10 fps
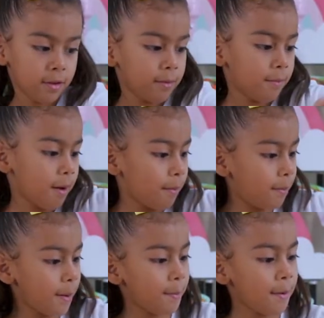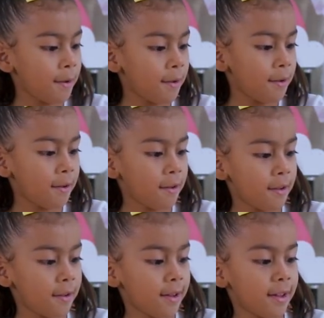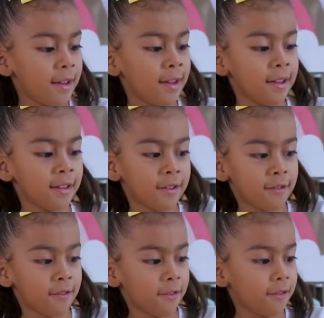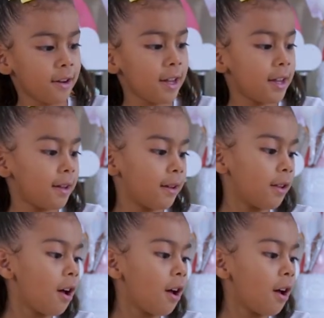Bell pepper is green.